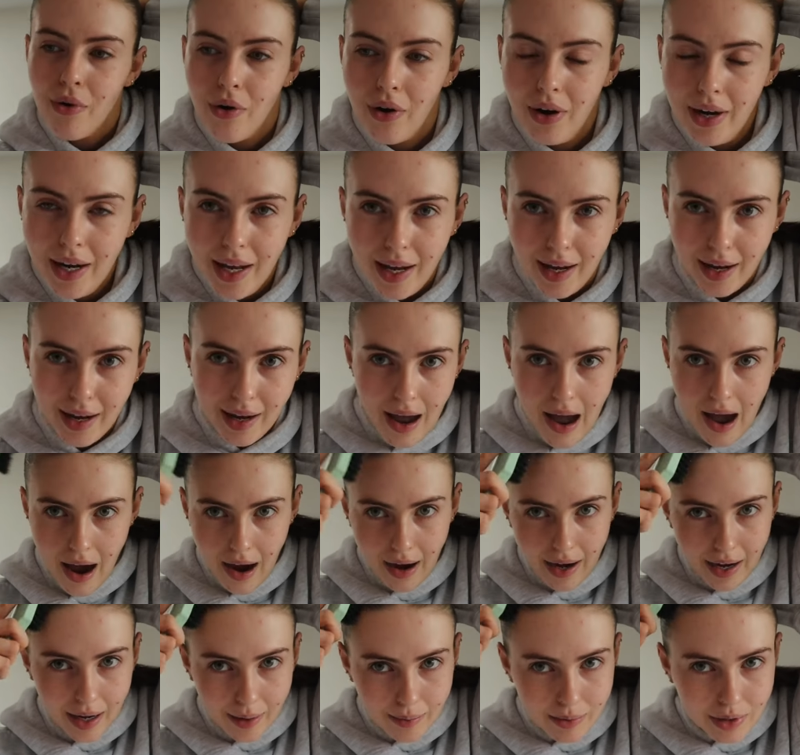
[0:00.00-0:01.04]
Morning,
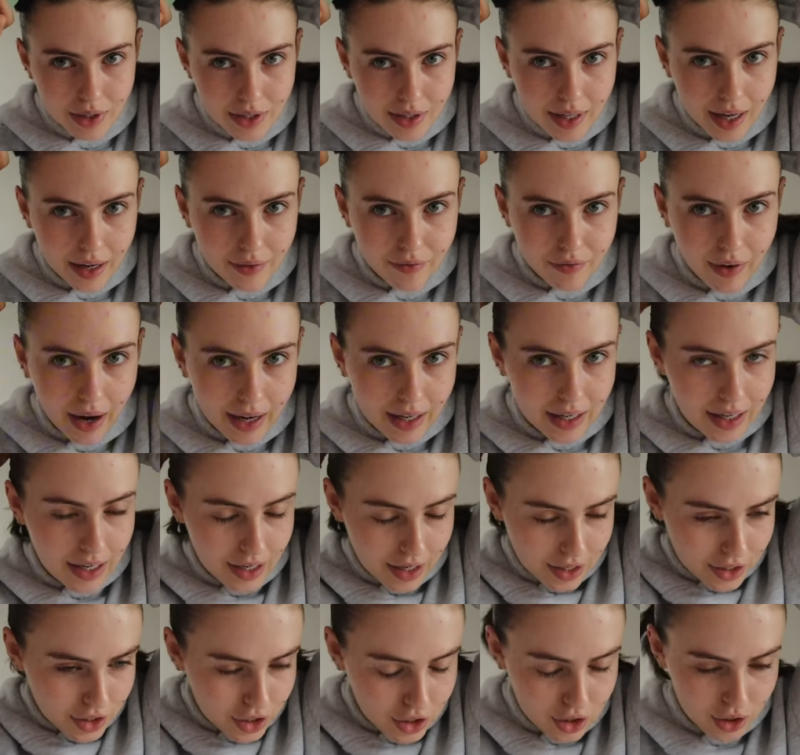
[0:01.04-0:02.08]
I am just getting
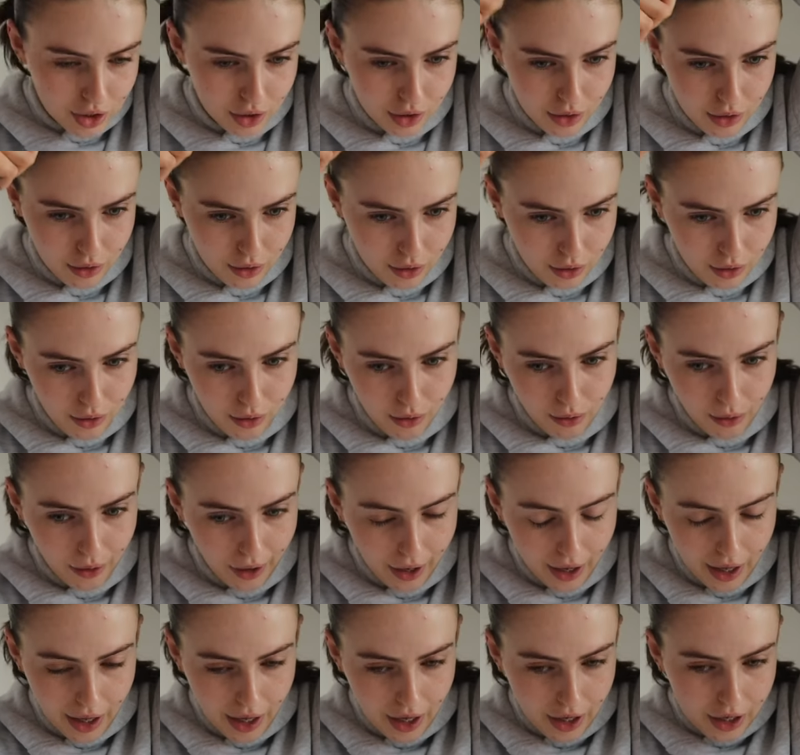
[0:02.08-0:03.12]
ready
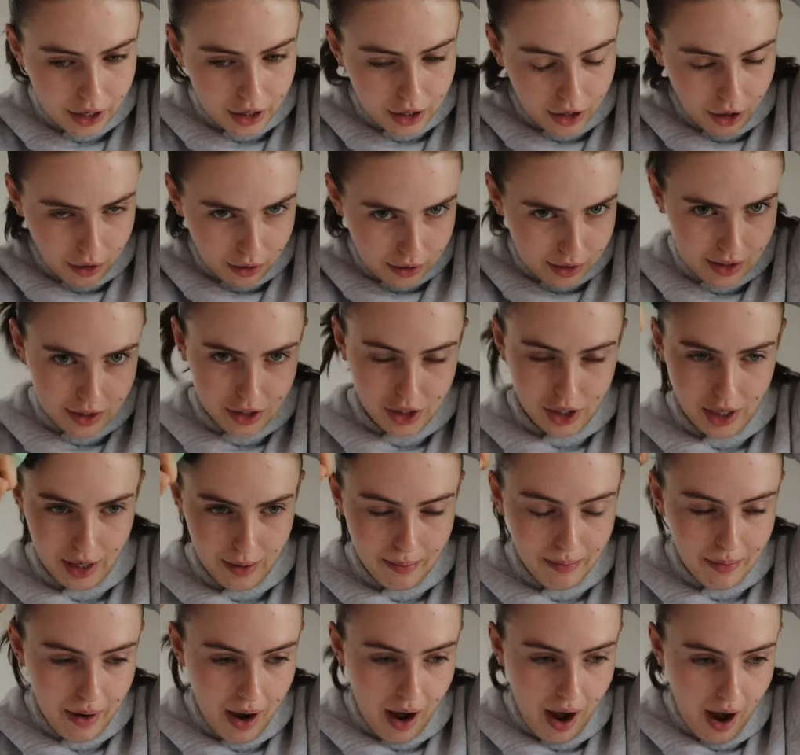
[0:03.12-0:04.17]
to go to the
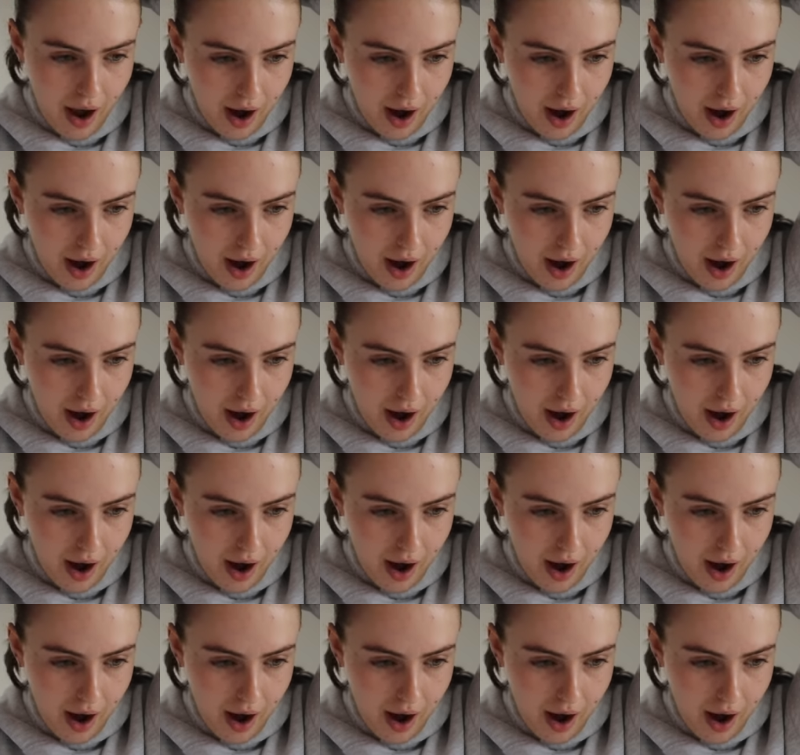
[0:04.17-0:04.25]
gym.